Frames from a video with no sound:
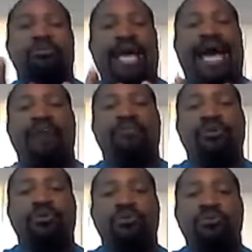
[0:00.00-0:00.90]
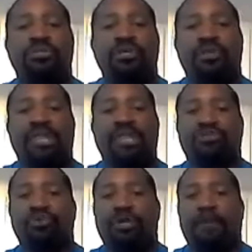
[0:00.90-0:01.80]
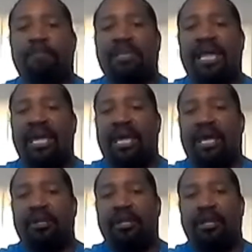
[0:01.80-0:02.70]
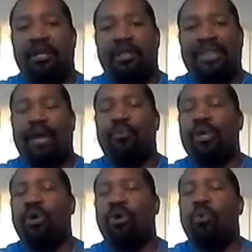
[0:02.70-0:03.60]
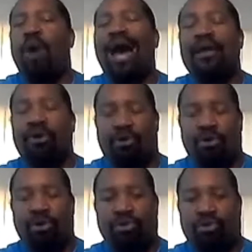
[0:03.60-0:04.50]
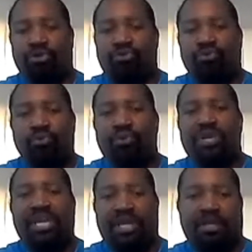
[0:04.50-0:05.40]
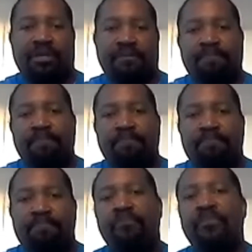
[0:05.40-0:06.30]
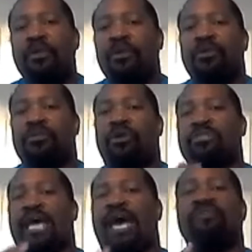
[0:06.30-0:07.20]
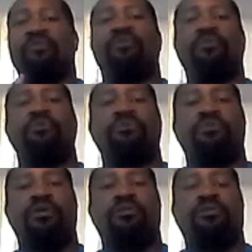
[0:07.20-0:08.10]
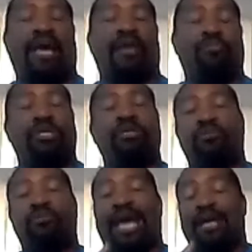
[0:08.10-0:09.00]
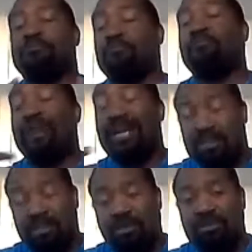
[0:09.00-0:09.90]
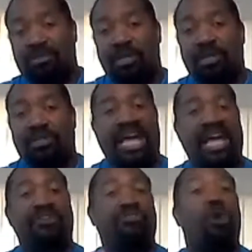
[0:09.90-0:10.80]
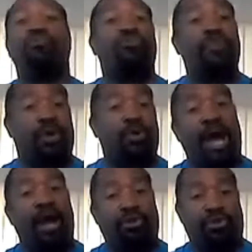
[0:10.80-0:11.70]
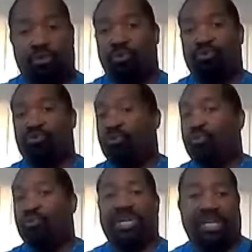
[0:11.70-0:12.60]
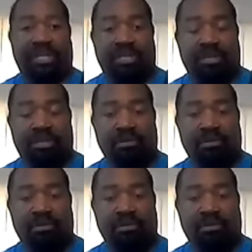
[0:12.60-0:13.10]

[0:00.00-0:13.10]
There's avenues that you can play in that require you to read. There's avenues that as professionals that don't require you to read.